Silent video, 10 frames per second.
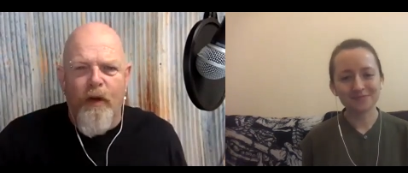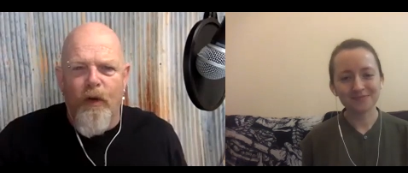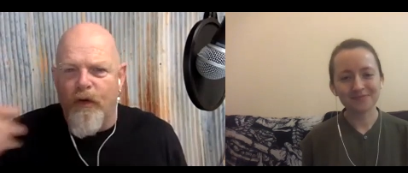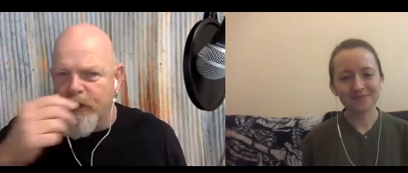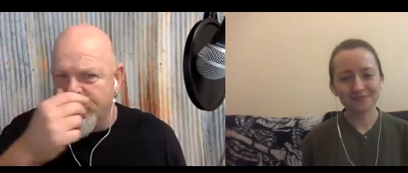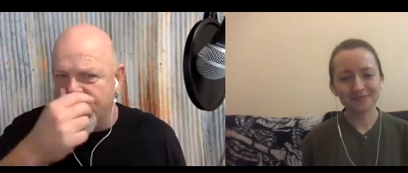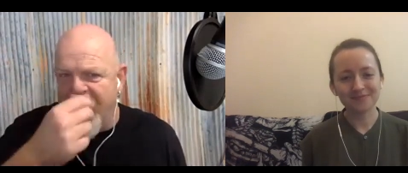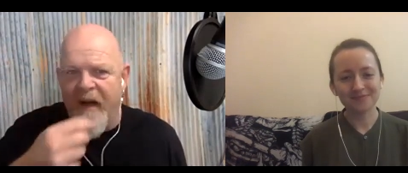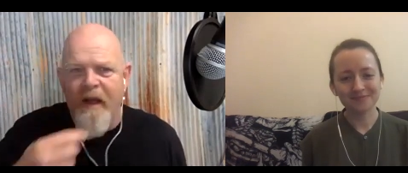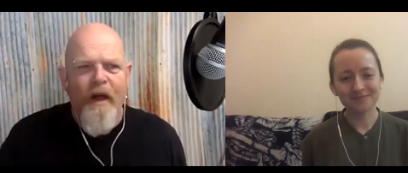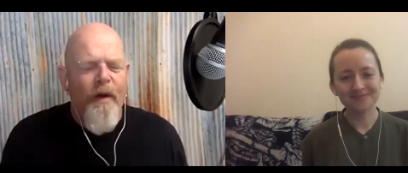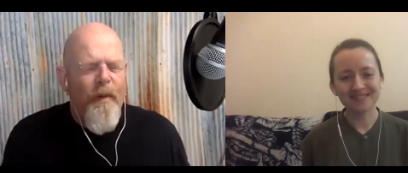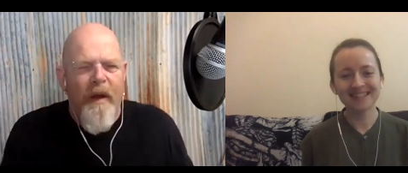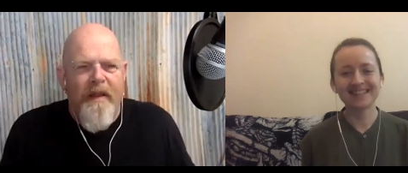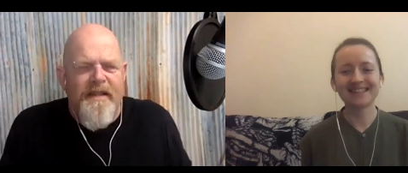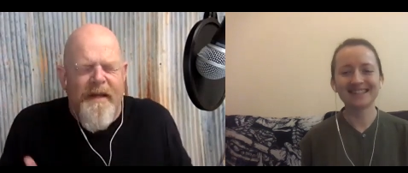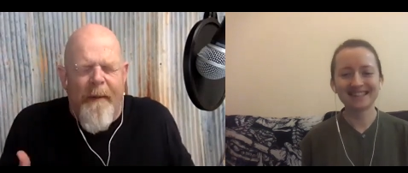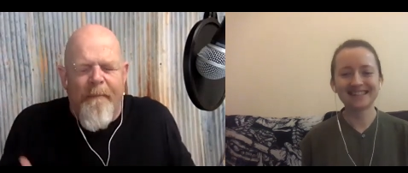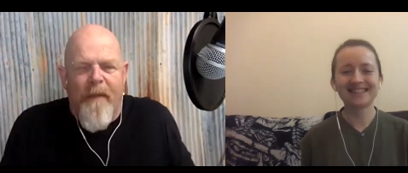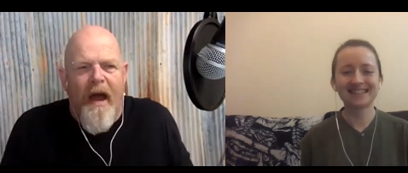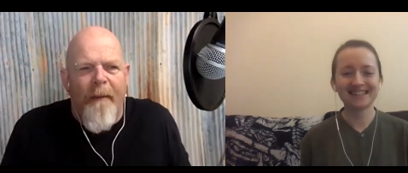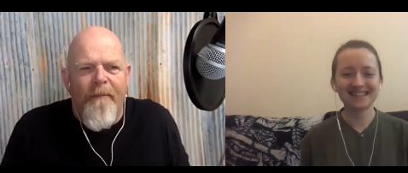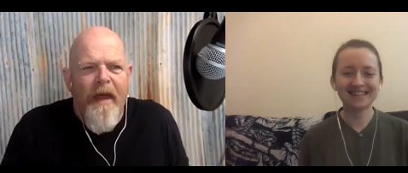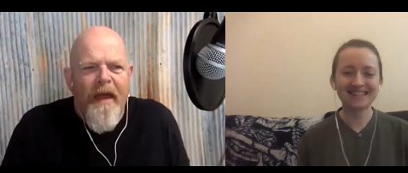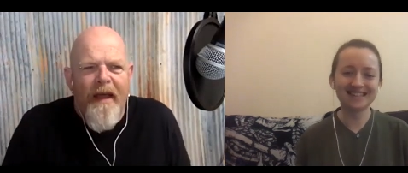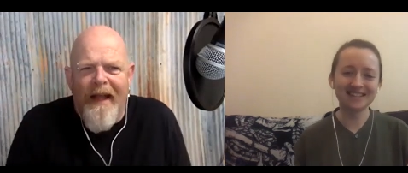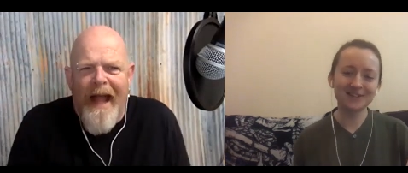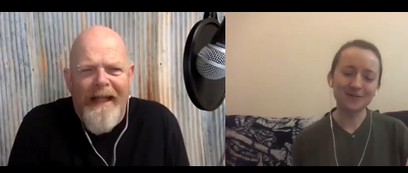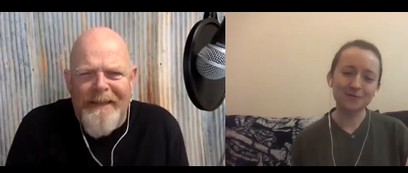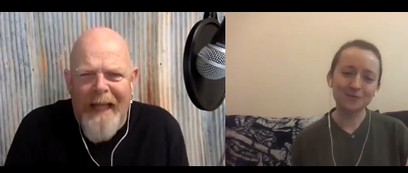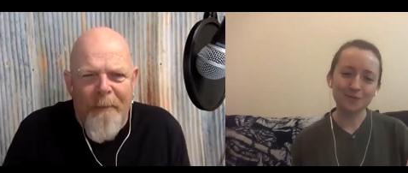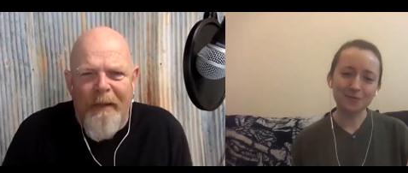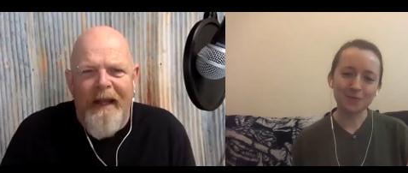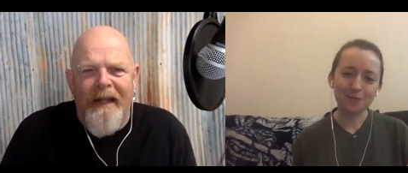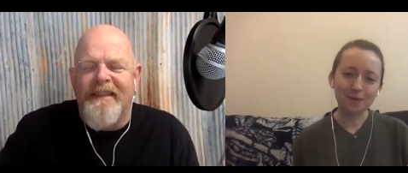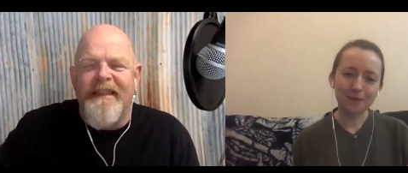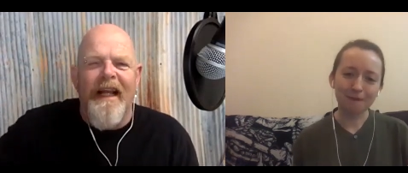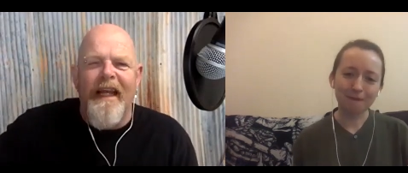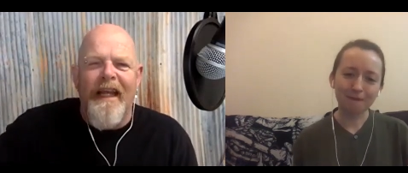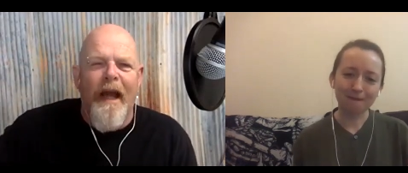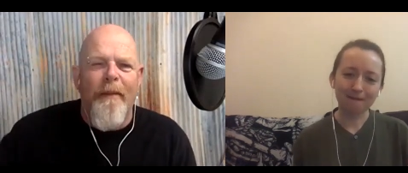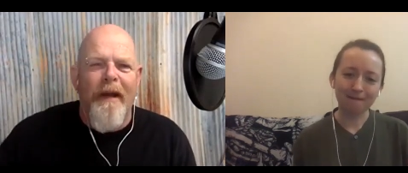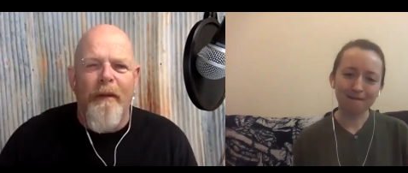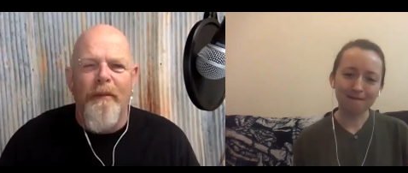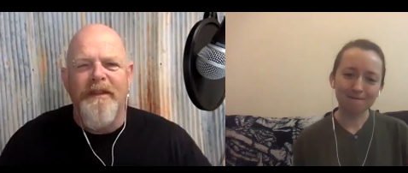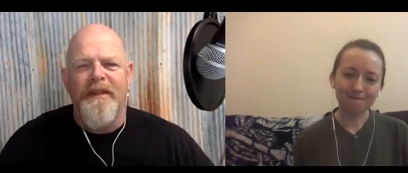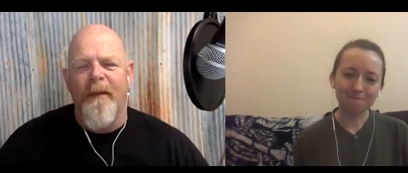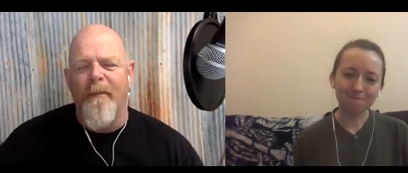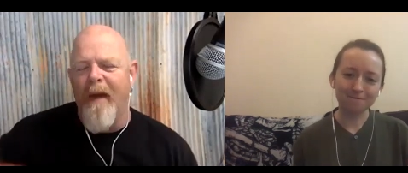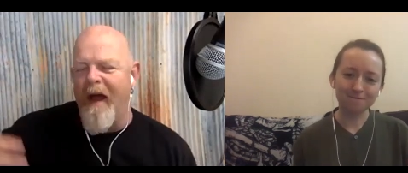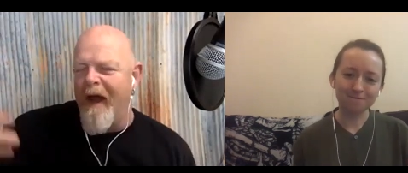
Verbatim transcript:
Speaker 1: Orchestra, with some Led Zeppelin suddenly coming in with some